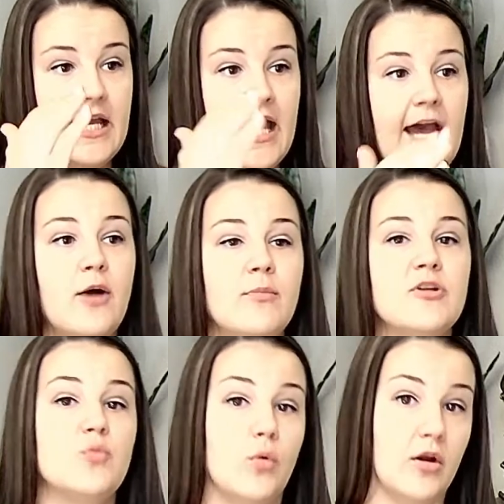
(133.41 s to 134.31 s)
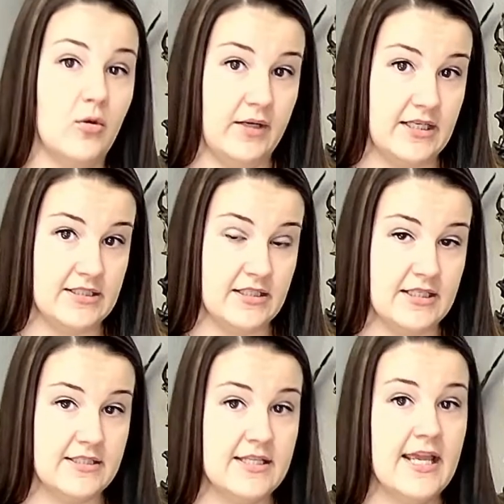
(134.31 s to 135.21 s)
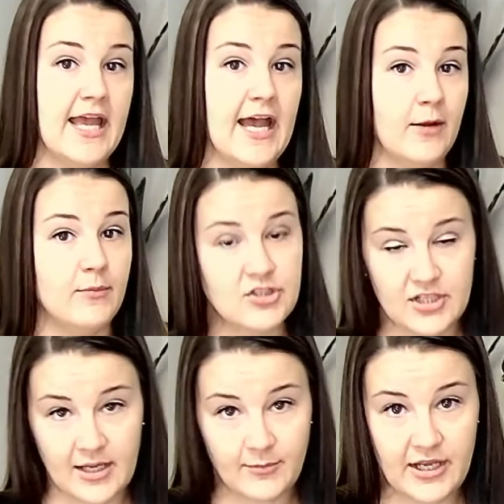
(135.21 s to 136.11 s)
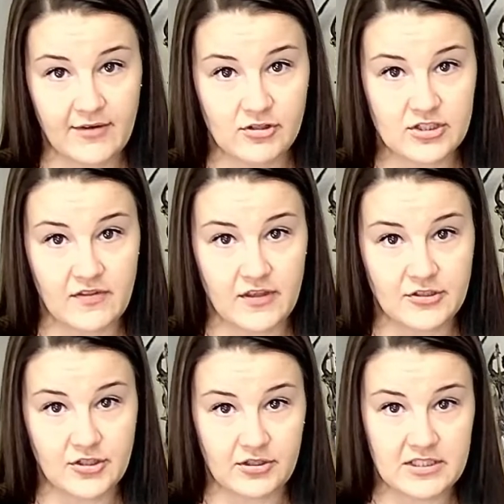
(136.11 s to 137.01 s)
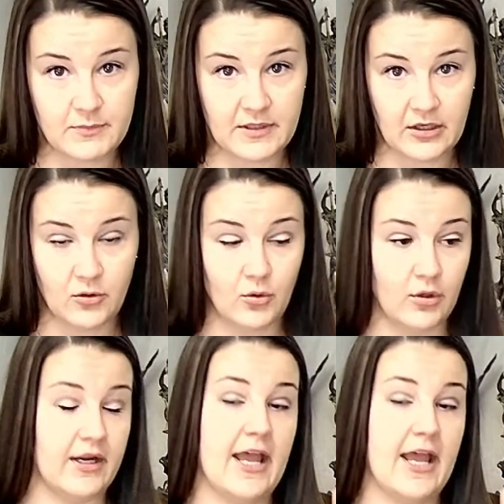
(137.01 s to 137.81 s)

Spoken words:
How much work went into this? How much time on average did the attorney spend in court?